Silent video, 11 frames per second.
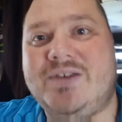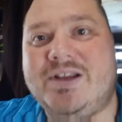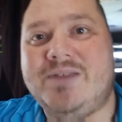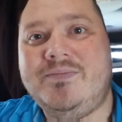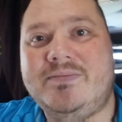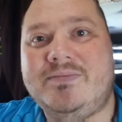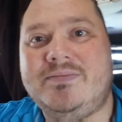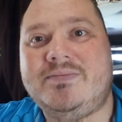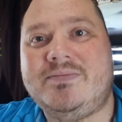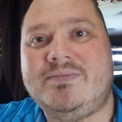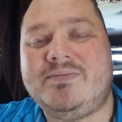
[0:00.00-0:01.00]
to them,
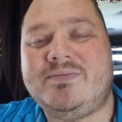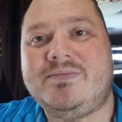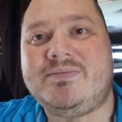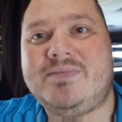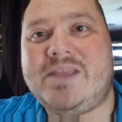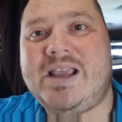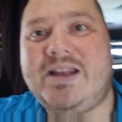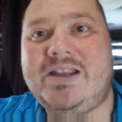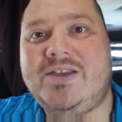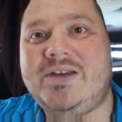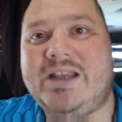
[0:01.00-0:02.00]
and
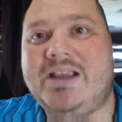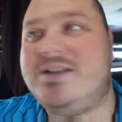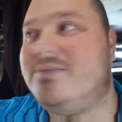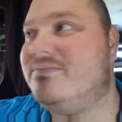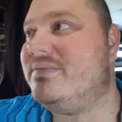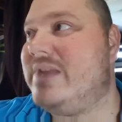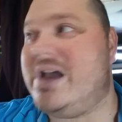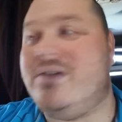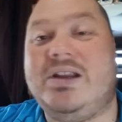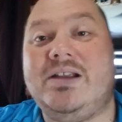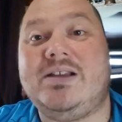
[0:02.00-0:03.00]
then you think
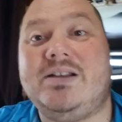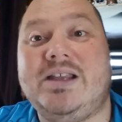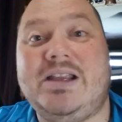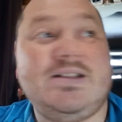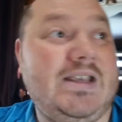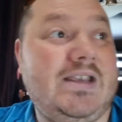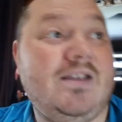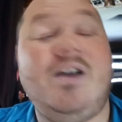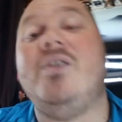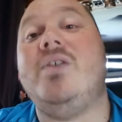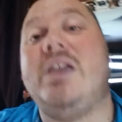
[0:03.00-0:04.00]
now they'll say,
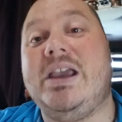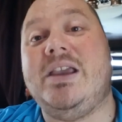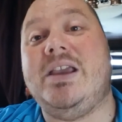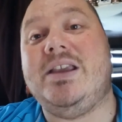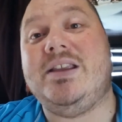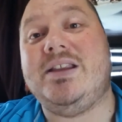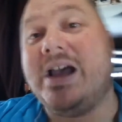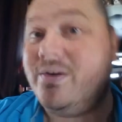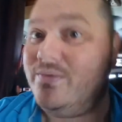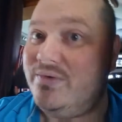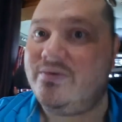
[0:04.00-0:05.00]
oh, okay,
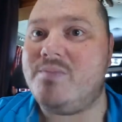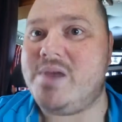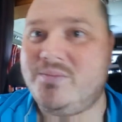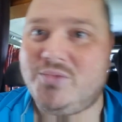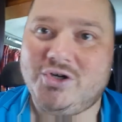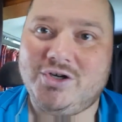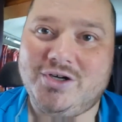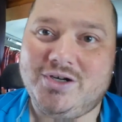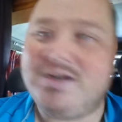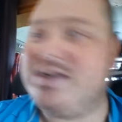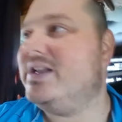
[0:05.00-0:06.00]
now we
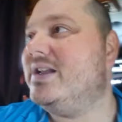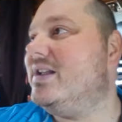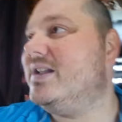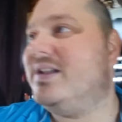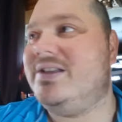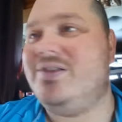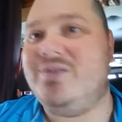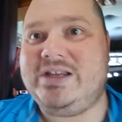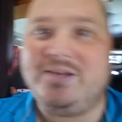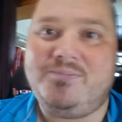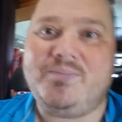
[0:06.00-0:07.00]
remember you
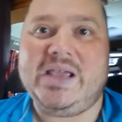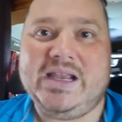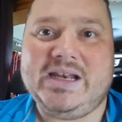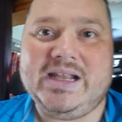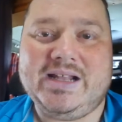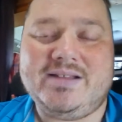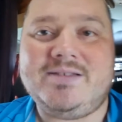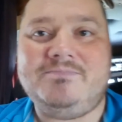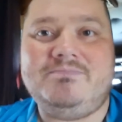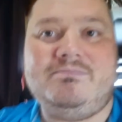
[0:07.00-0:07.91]
did pay that.